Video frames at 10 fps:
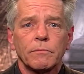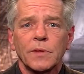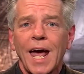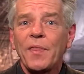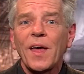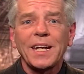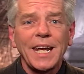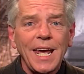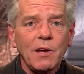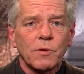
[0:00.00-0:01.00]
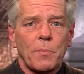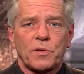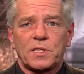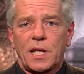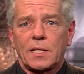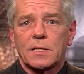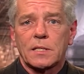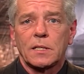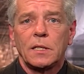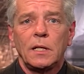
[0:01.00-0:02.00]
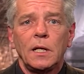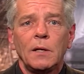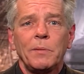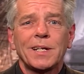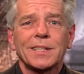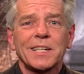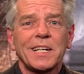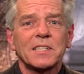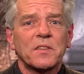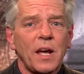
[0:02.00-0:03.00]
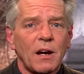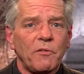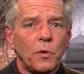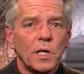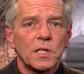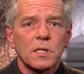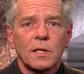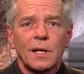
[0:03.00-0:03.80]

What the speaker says: and that he represents, because it is their voice